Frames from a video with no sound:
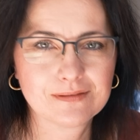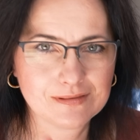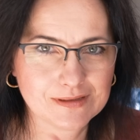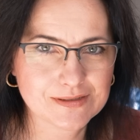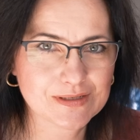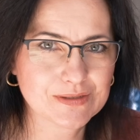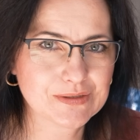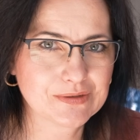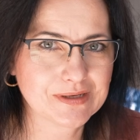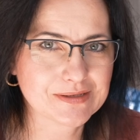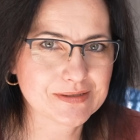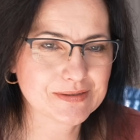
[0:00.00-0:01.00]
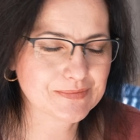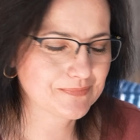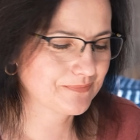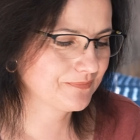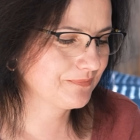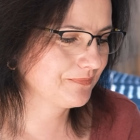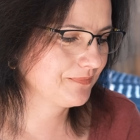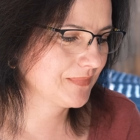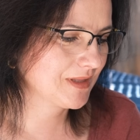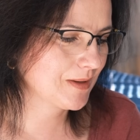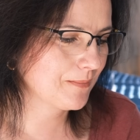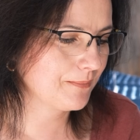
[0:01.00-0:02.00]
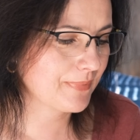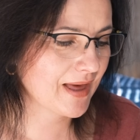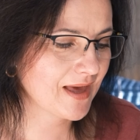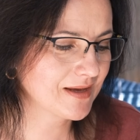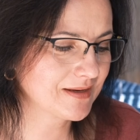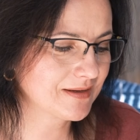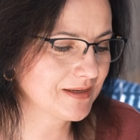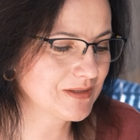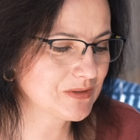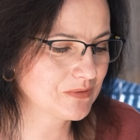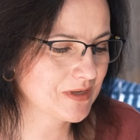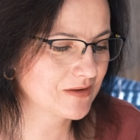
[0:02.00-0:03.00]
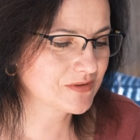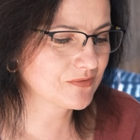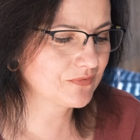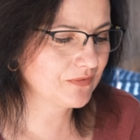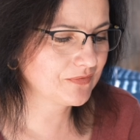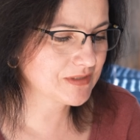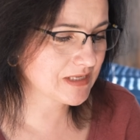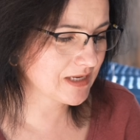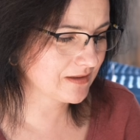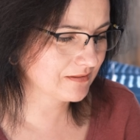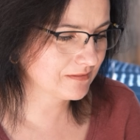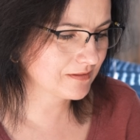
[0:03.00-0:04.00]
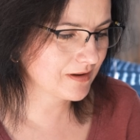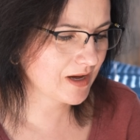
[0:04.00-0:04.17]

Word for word: Listen to this. Back in two thousand fifteen,